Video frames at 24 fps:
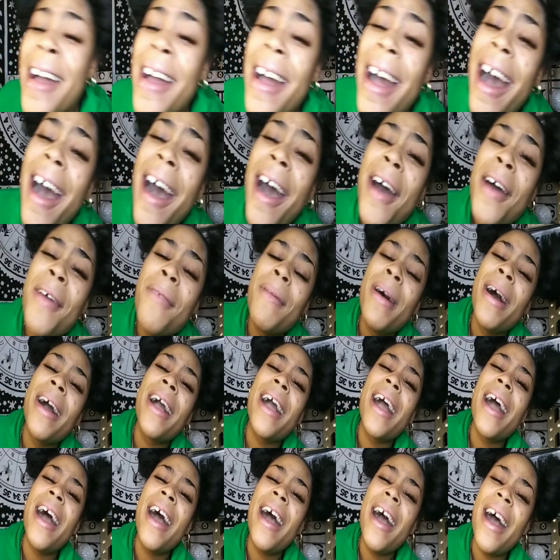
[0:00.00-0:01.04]
Oh my
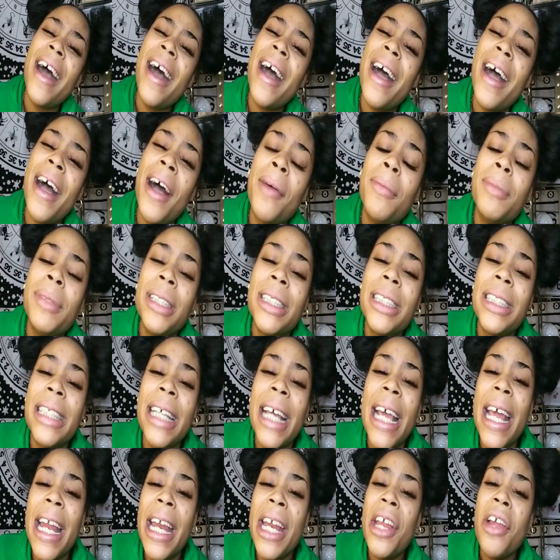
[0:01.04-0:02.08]
God. I'm just
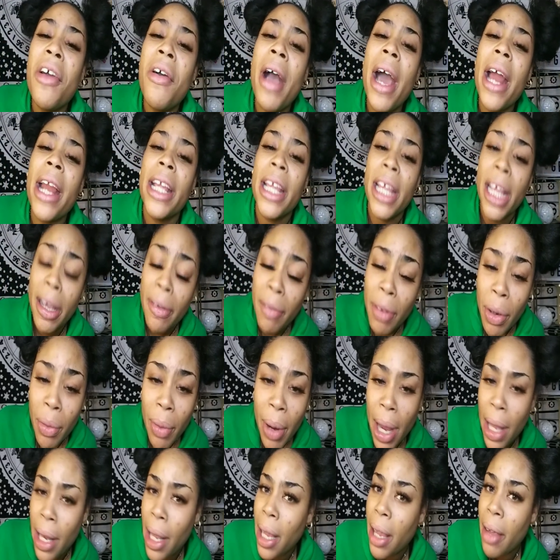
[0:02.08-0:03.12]
saying, saying? You don't gotta give it
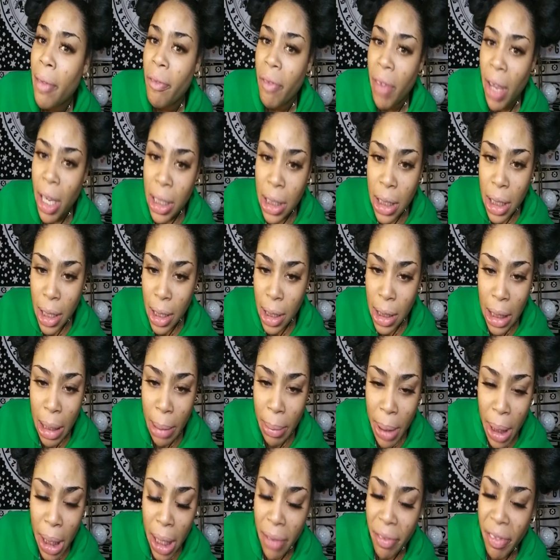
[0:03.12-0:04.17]
away. Like, invest it in
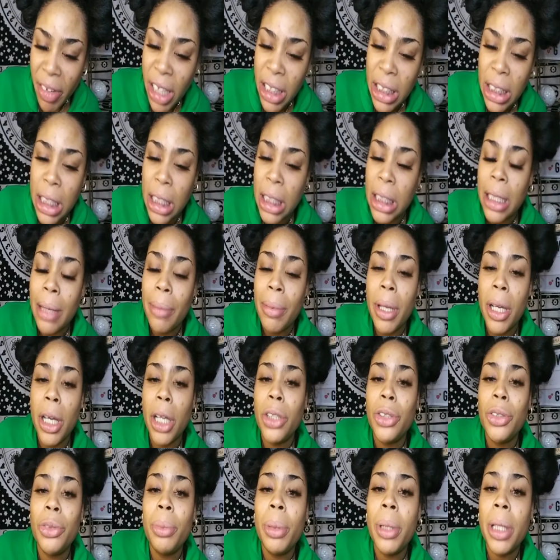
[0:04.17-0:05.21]
something. Invest it in something
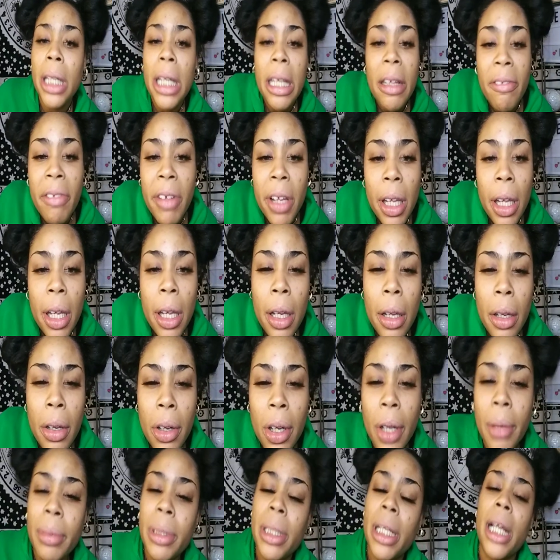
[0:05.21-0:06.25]
that you believe in. You know
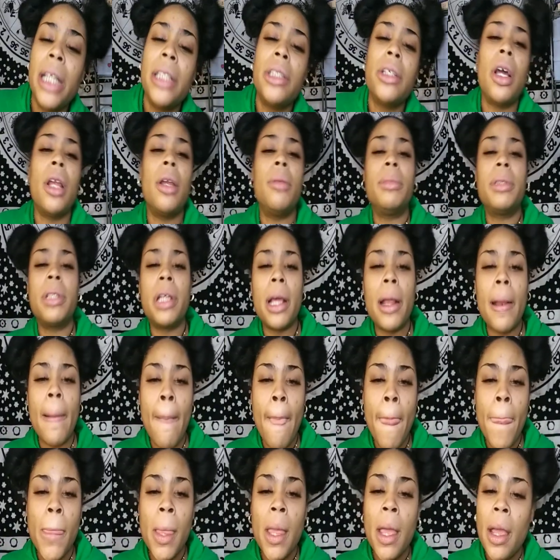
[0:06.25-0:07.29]
what I'm saying? That's all I'm saying.
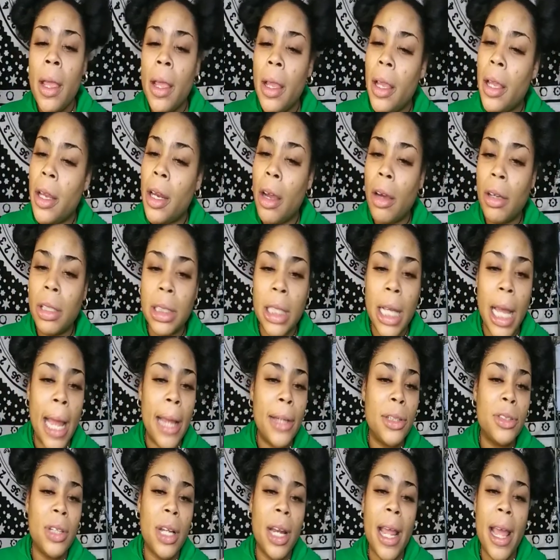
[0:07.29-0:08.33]
You know, because I
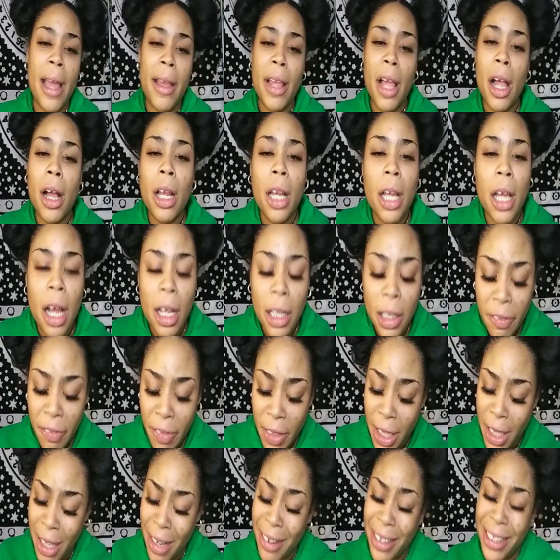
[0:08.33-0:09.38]
ain't trying to have y'all click off the
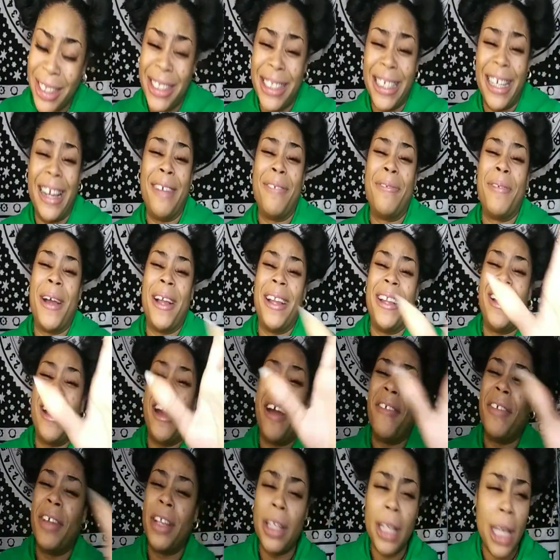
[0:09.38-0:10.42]
video because y'all probably
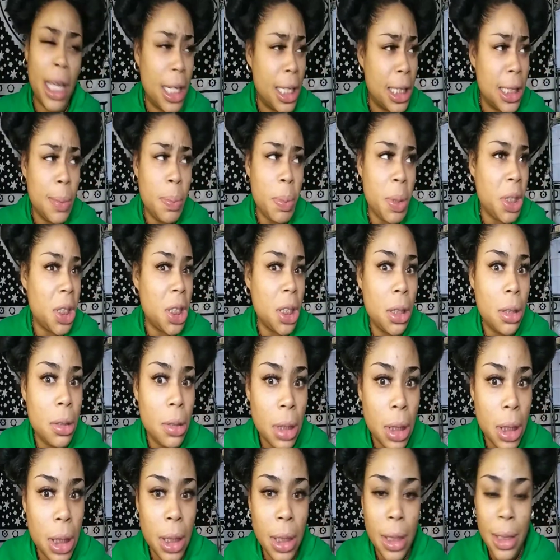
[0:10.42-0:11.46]
already like, this bitch is
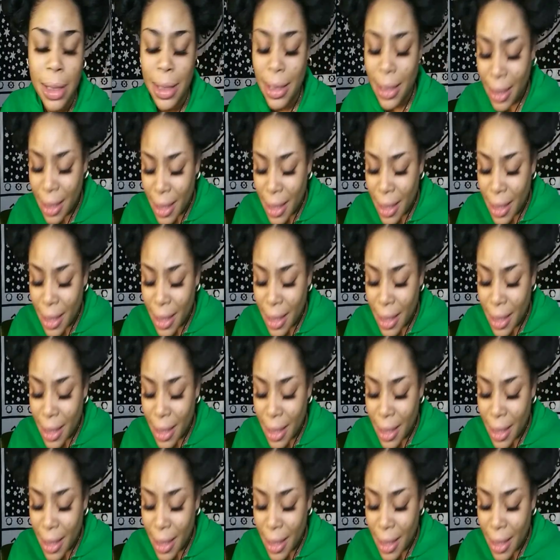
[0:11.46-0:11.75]
crazy.